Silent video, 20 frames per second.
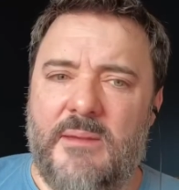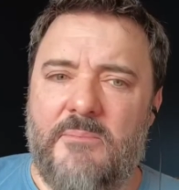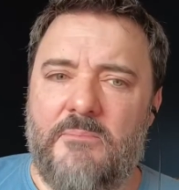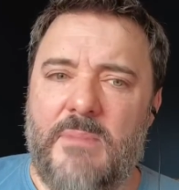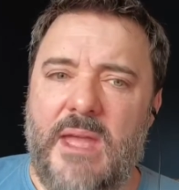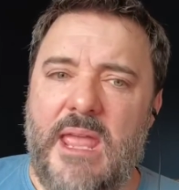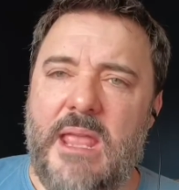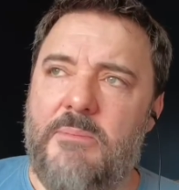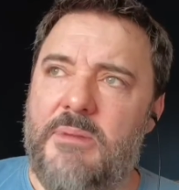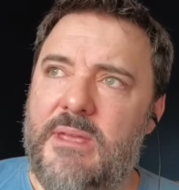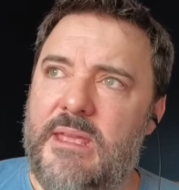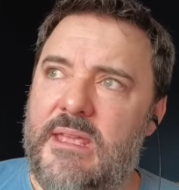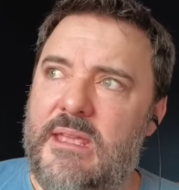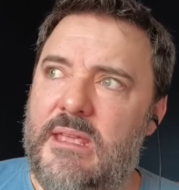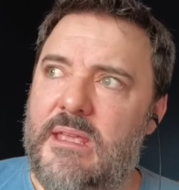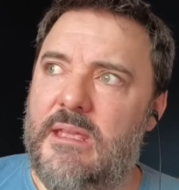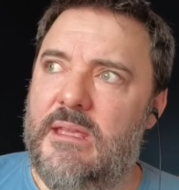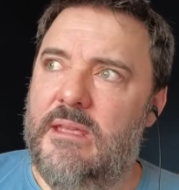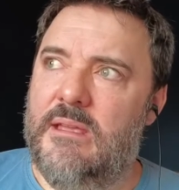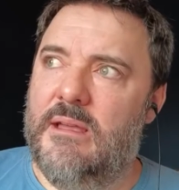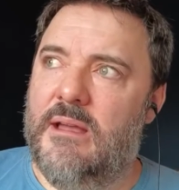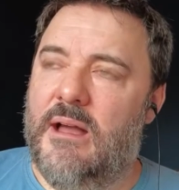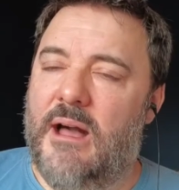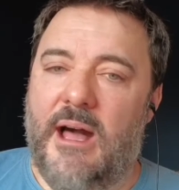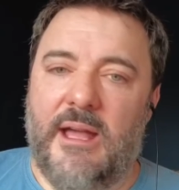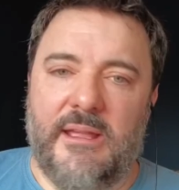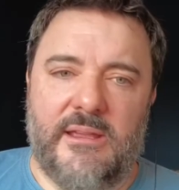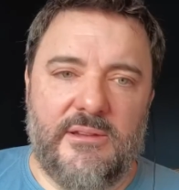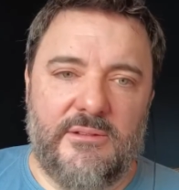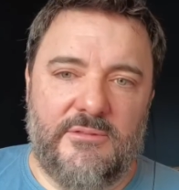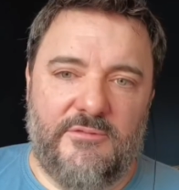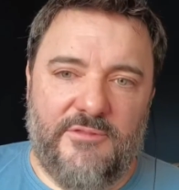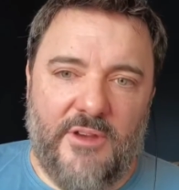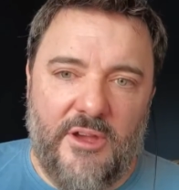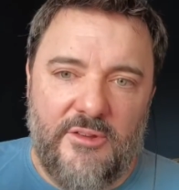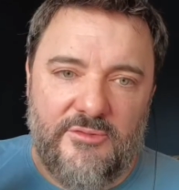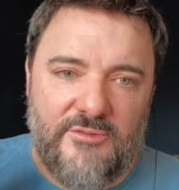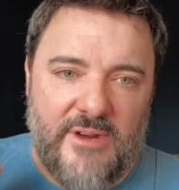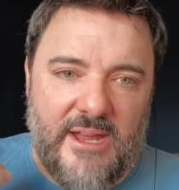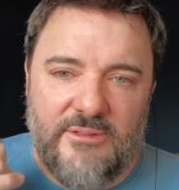Maybe I could
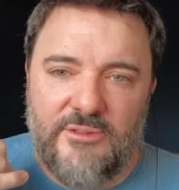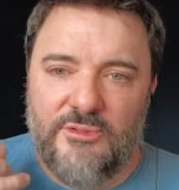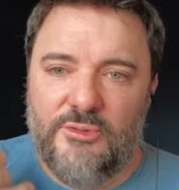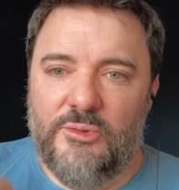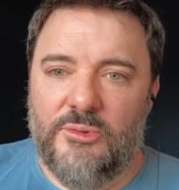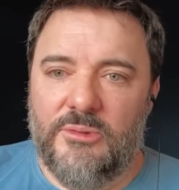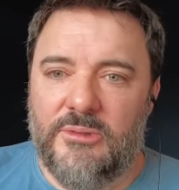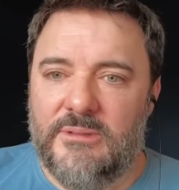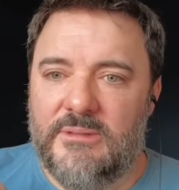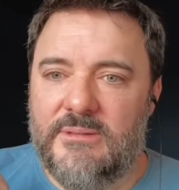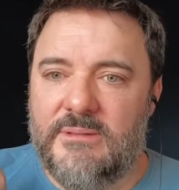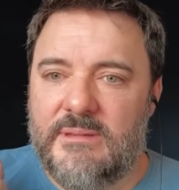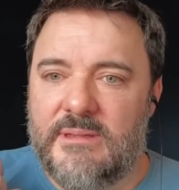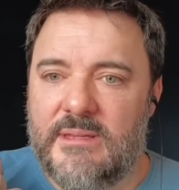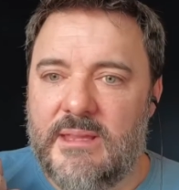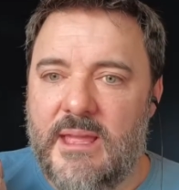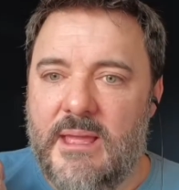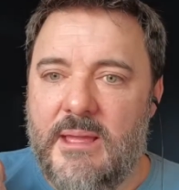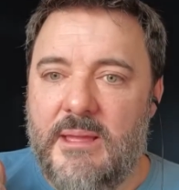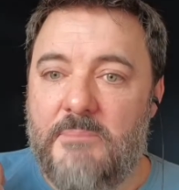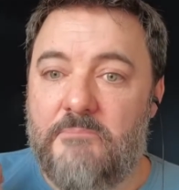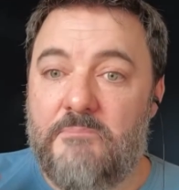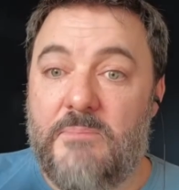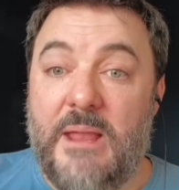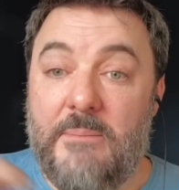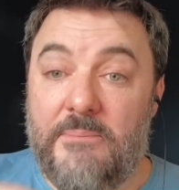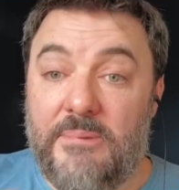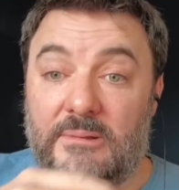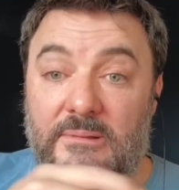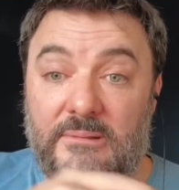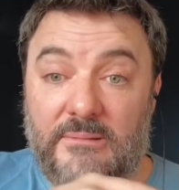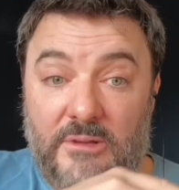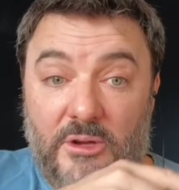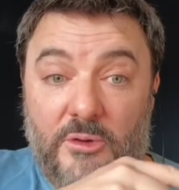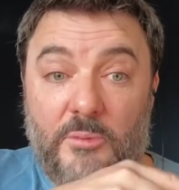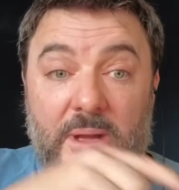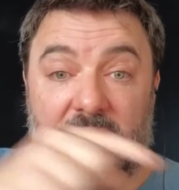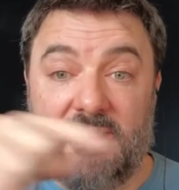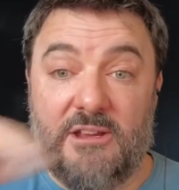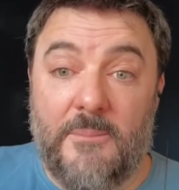phone around all
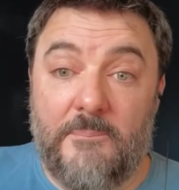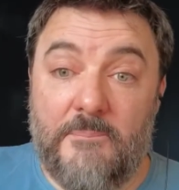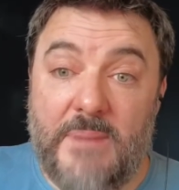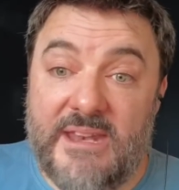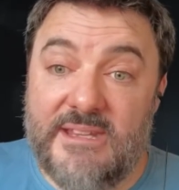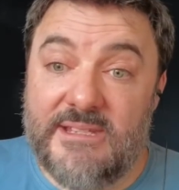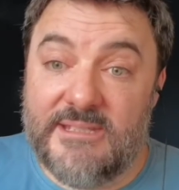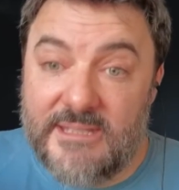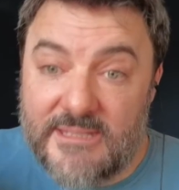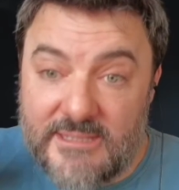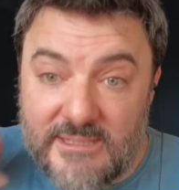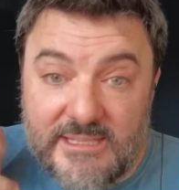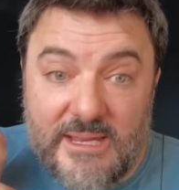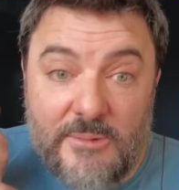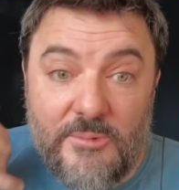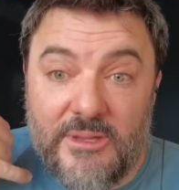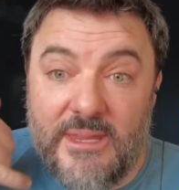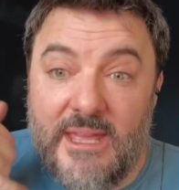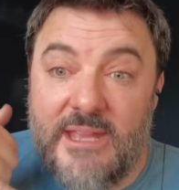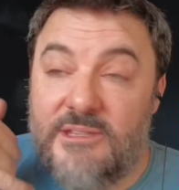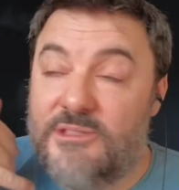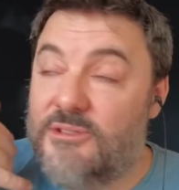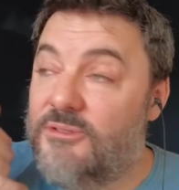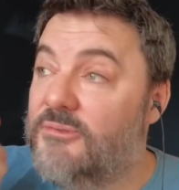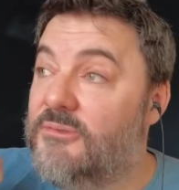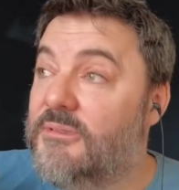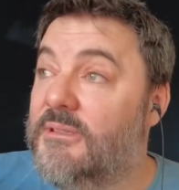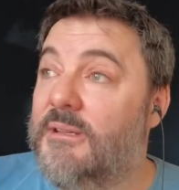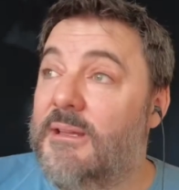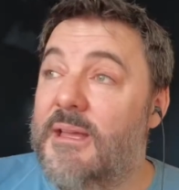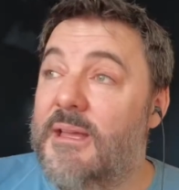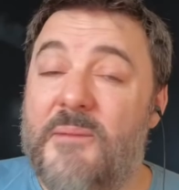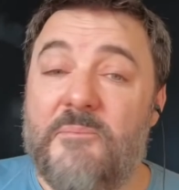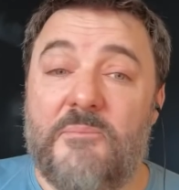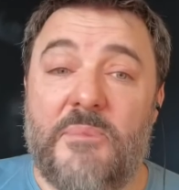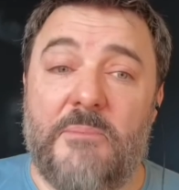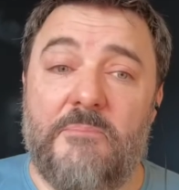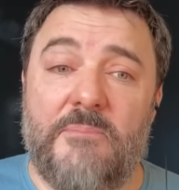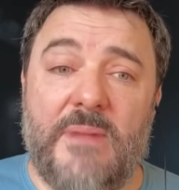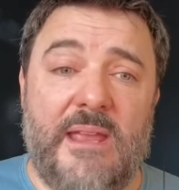my competitors and see what they do.
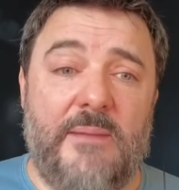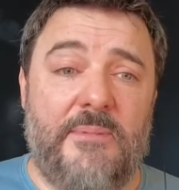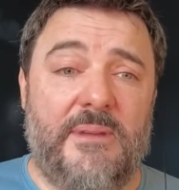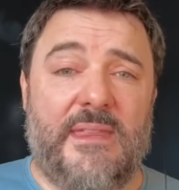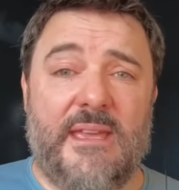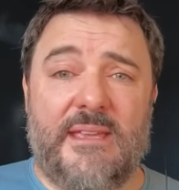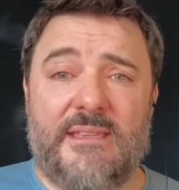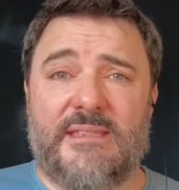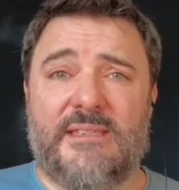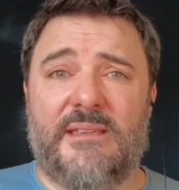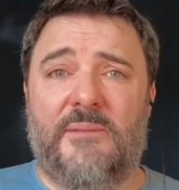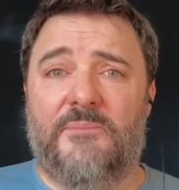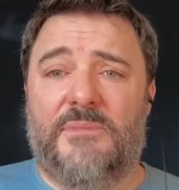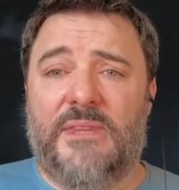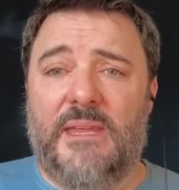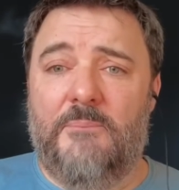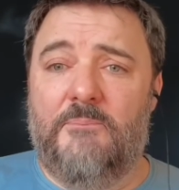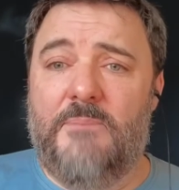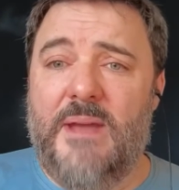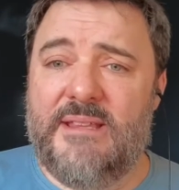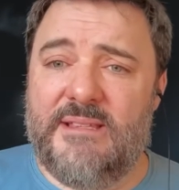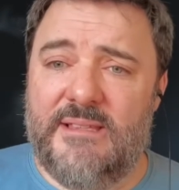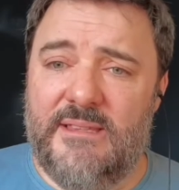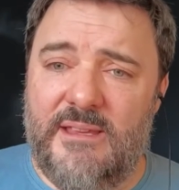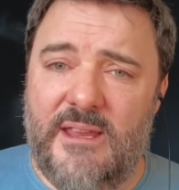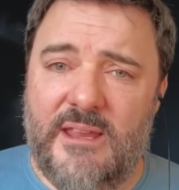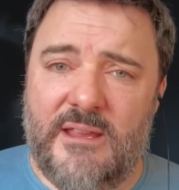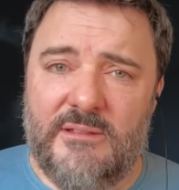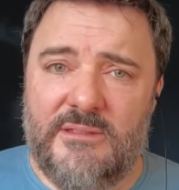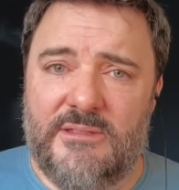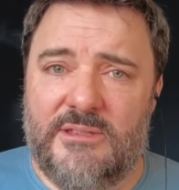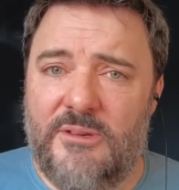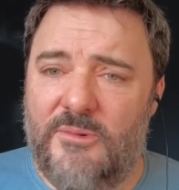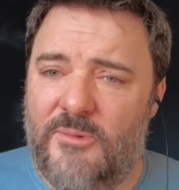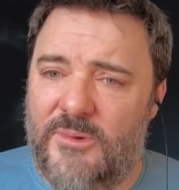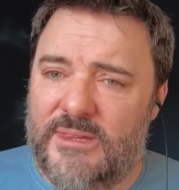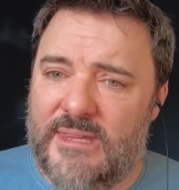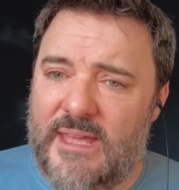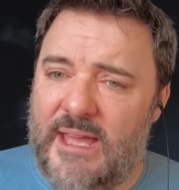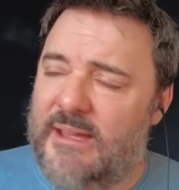But maybe there's something better that you can do
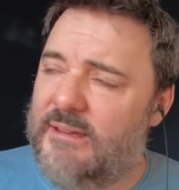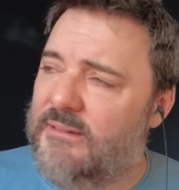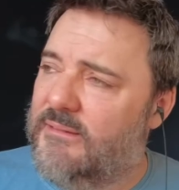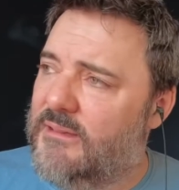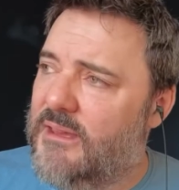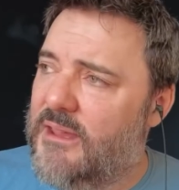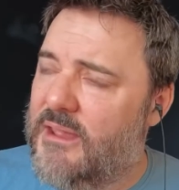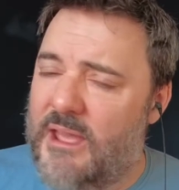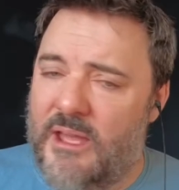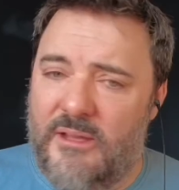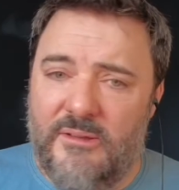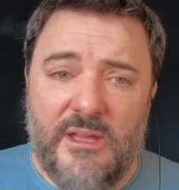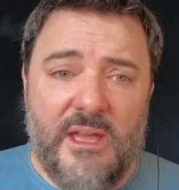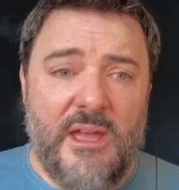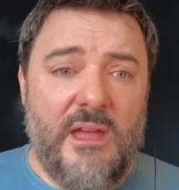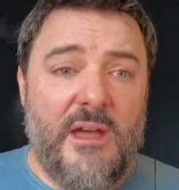with that. And you go,